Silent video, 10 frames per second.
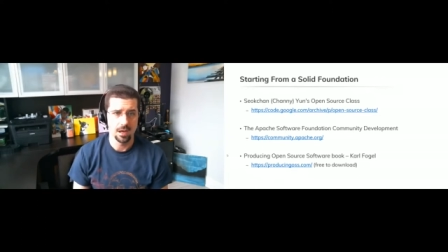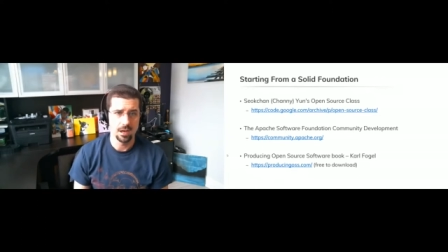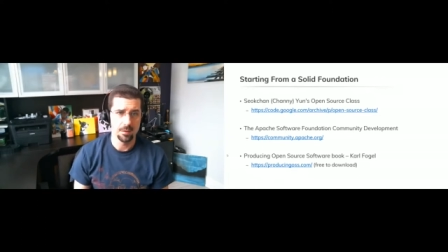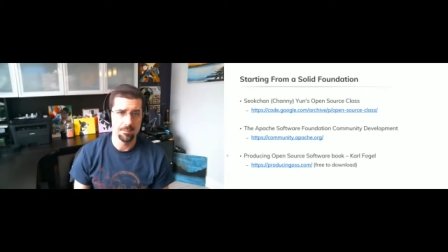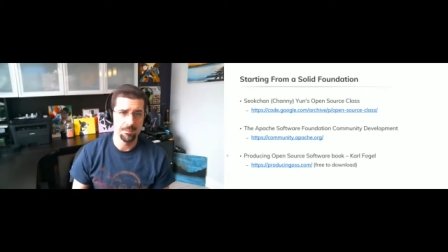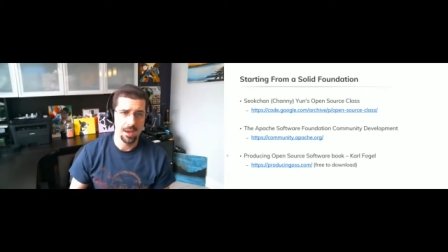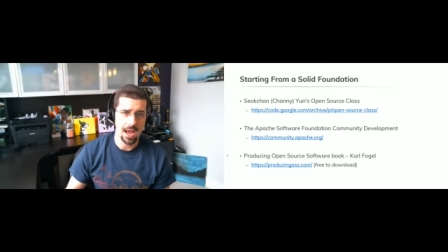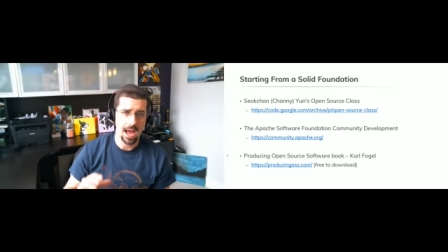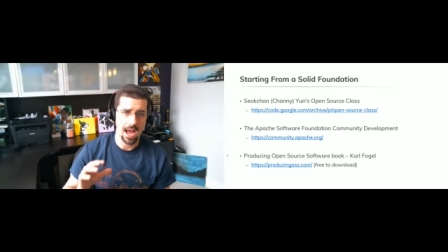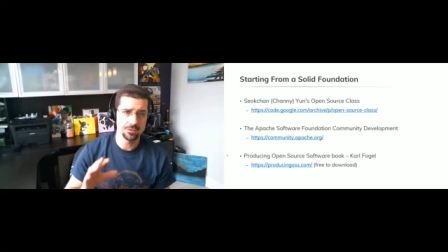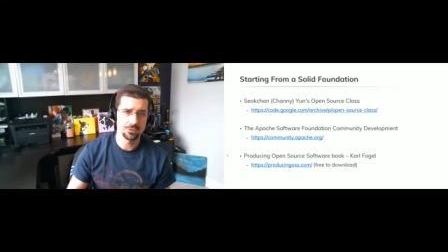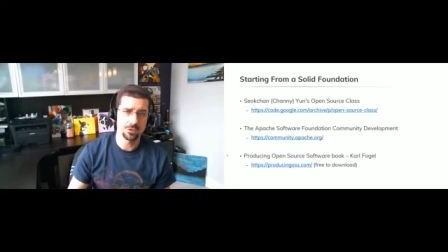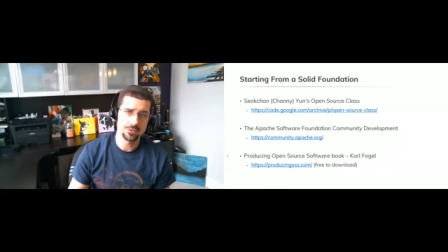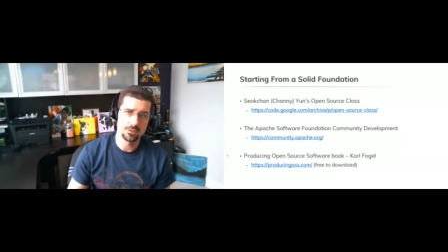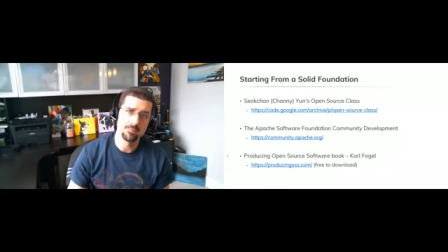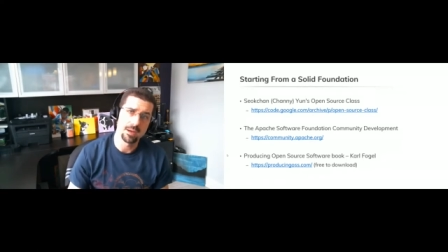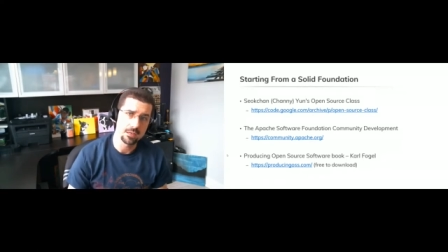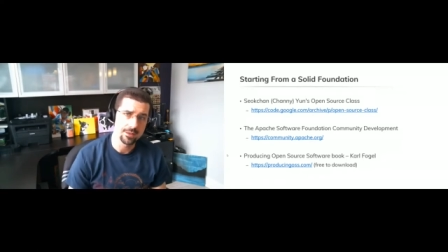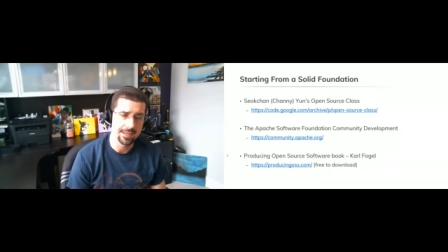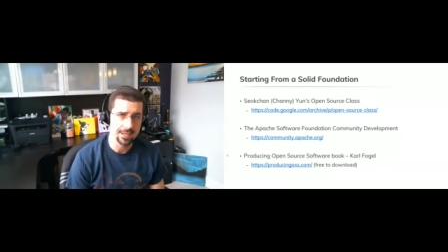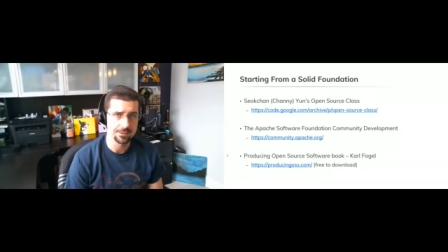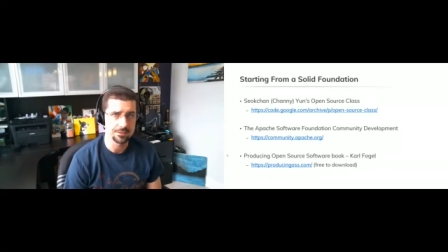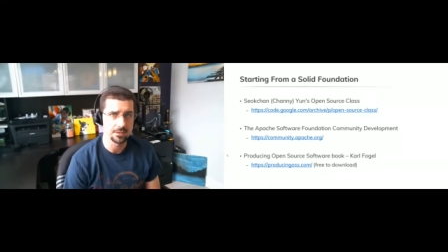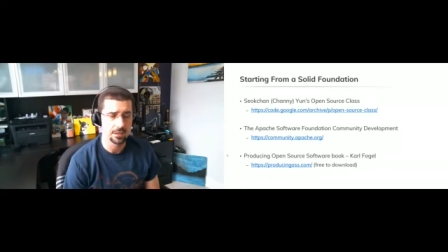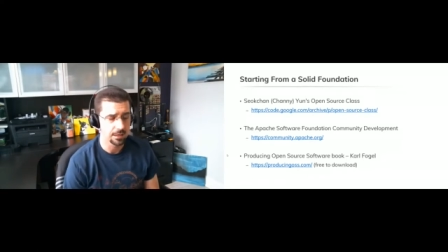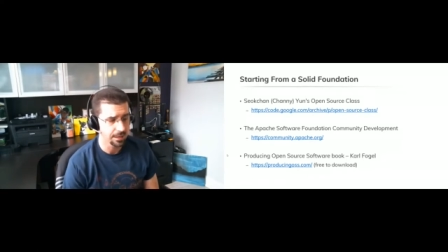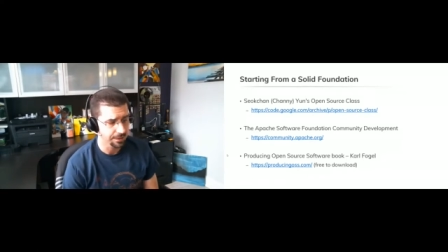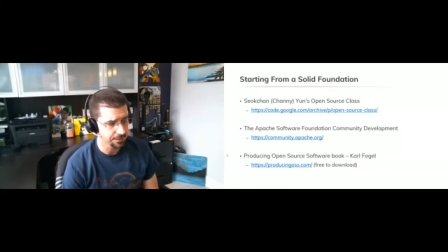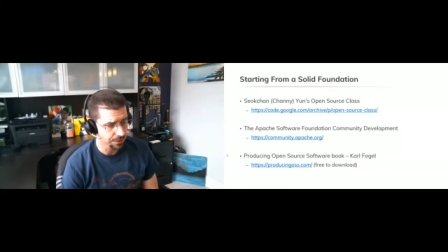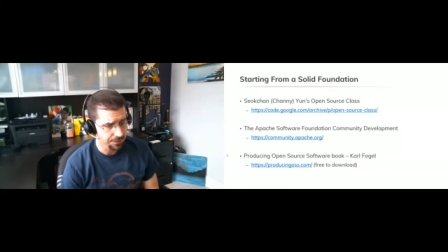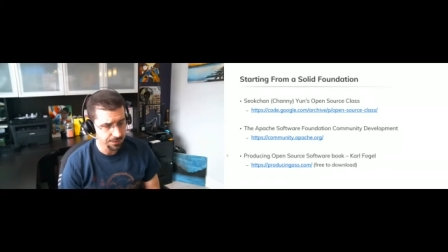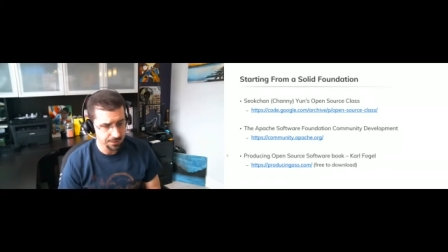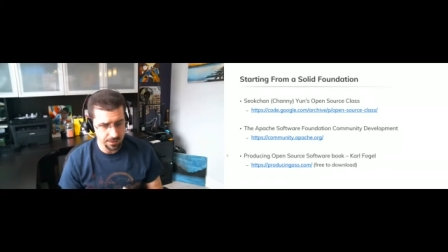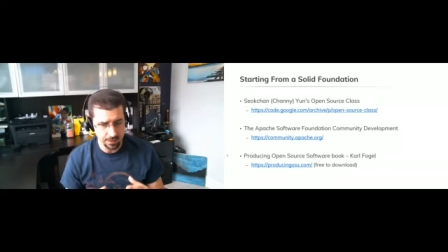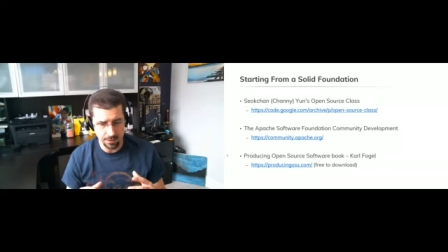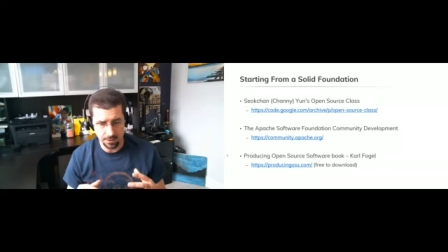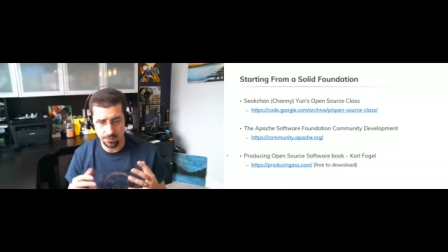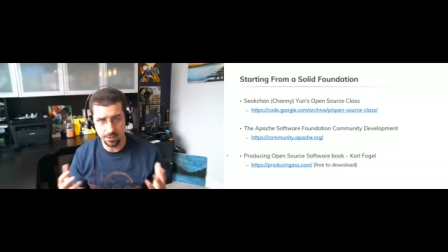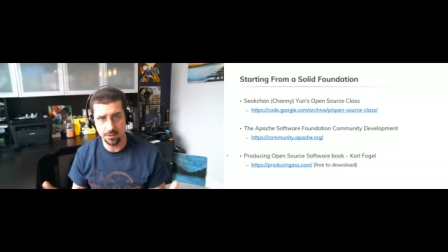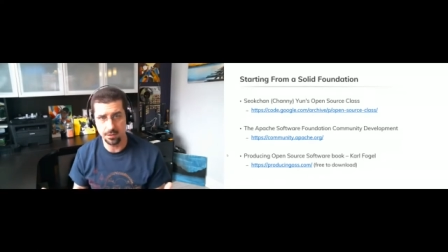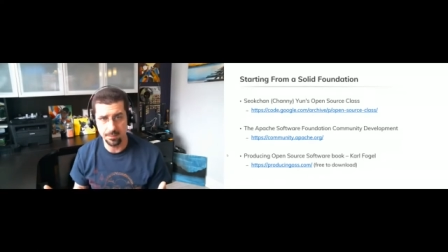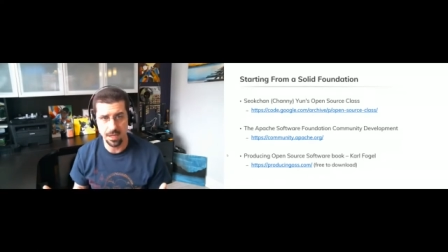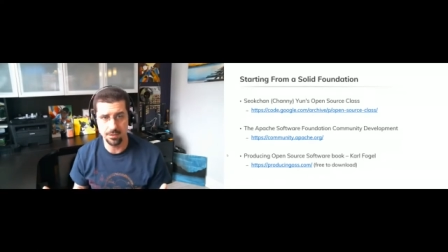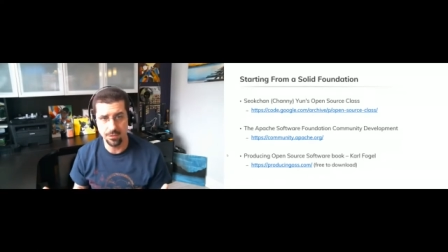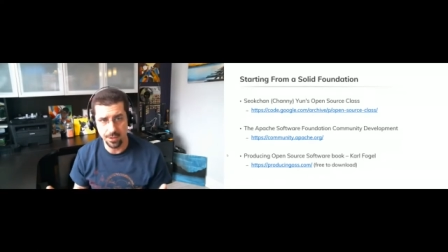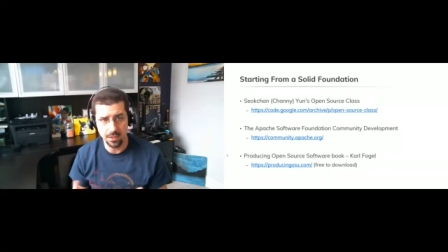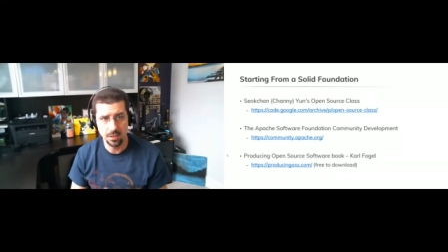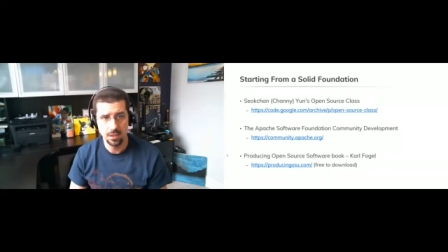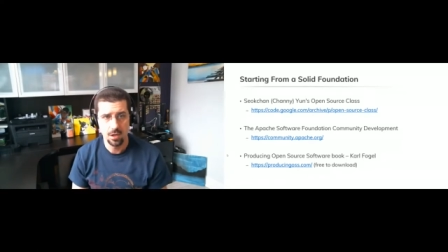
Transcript: Um, I structured my class, uh, I structured the curriculum heavily